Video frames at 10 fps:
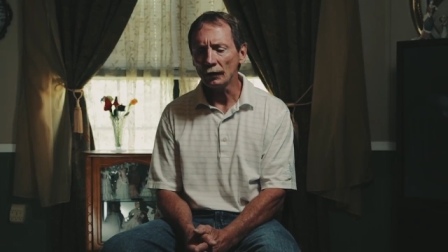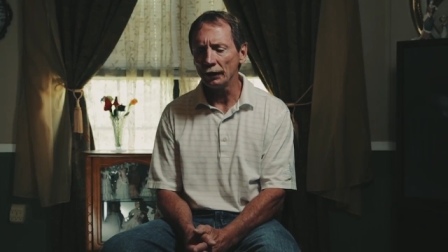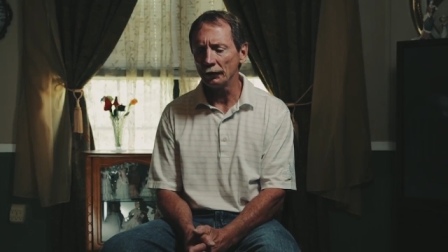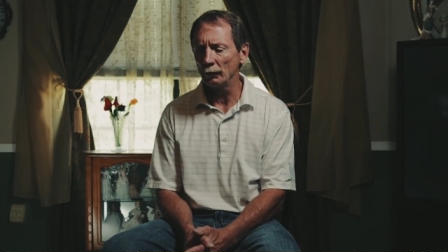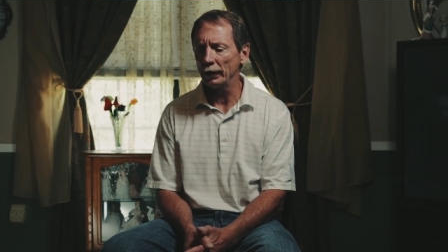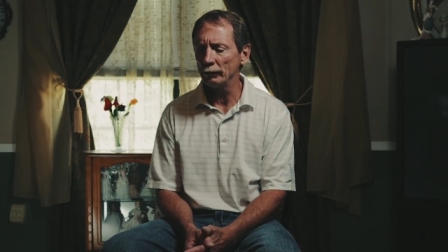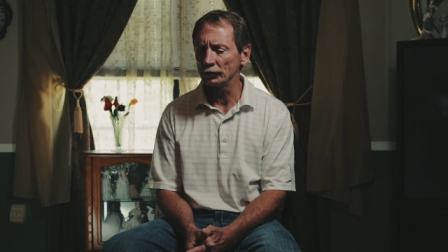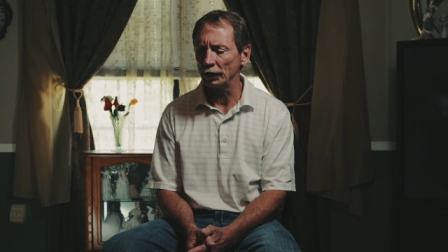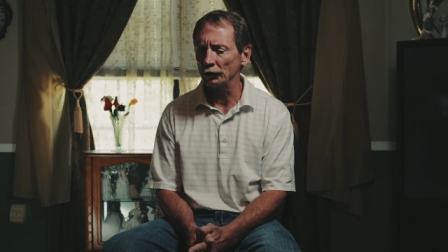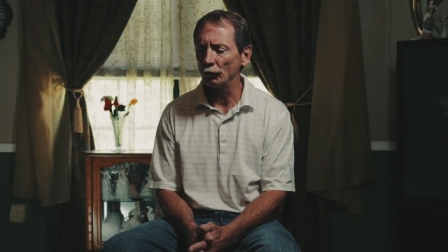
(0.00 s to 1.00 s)
and um, he
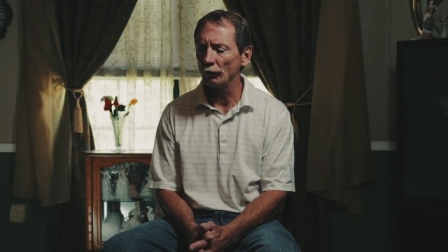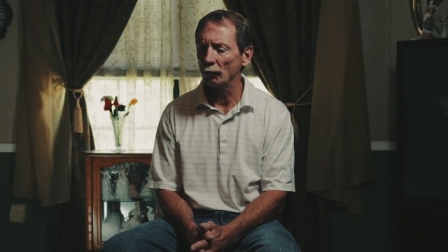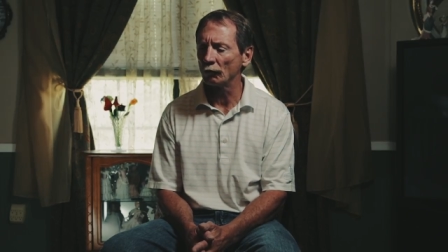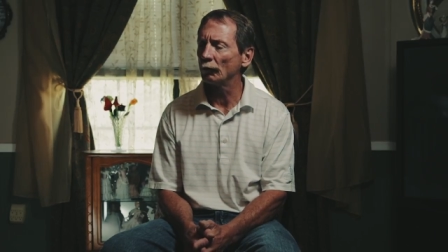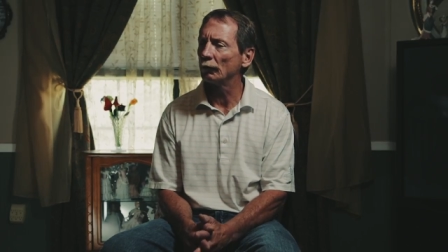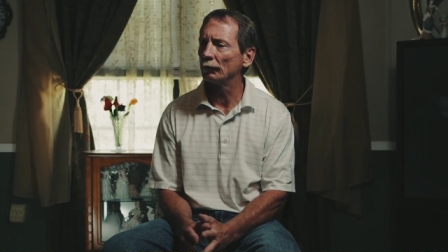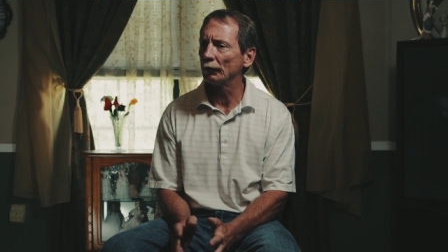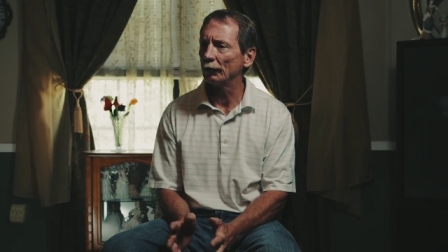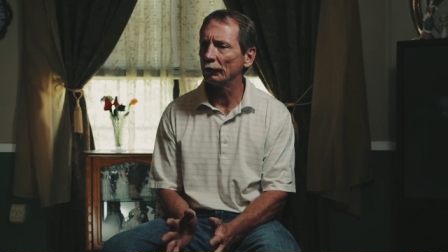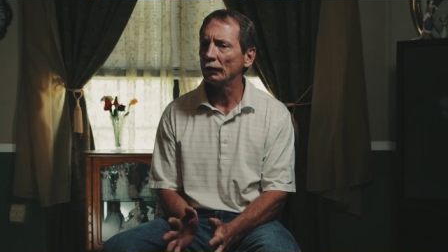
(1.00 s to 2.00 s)
was sitting over for
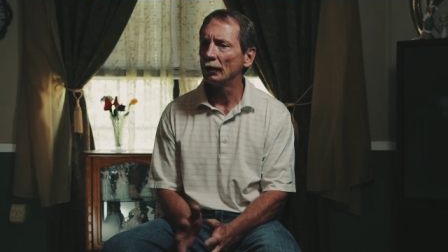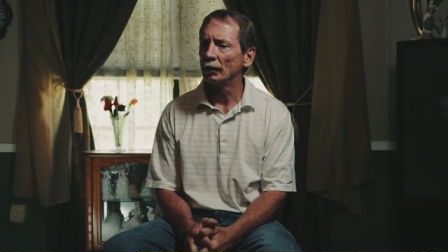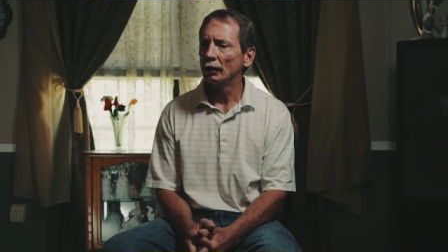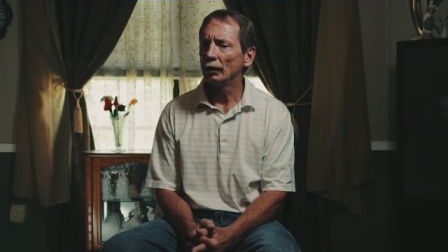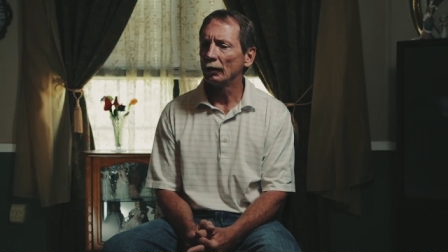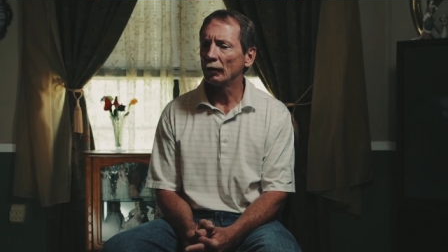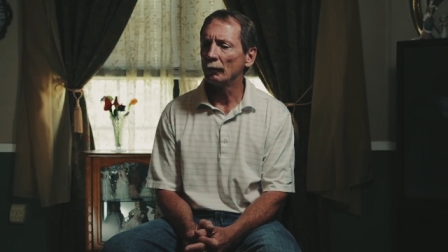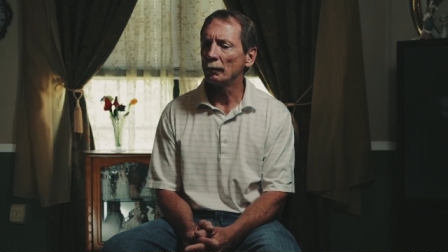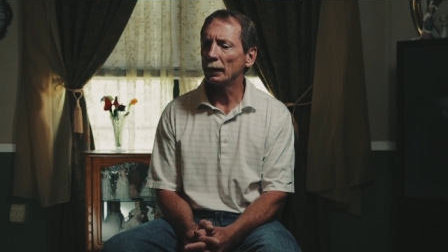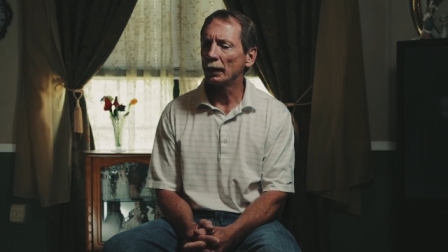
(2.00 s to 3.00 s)
uh,
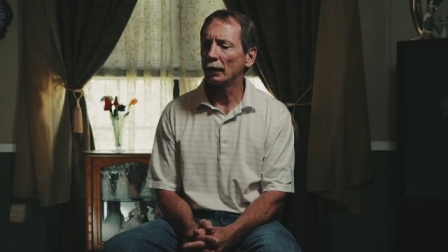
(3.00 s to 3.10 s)
um,